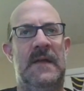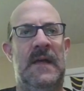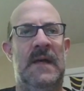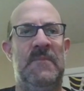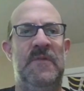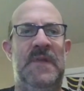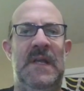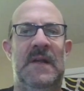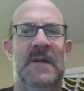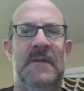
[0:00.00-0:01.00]
Moved
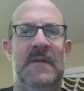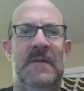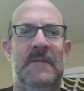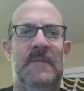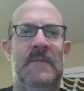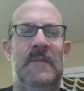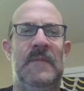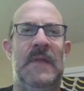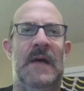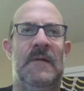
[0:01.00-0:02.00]
here.
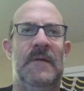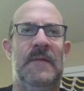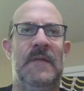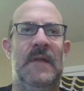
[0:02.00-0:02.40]
Now,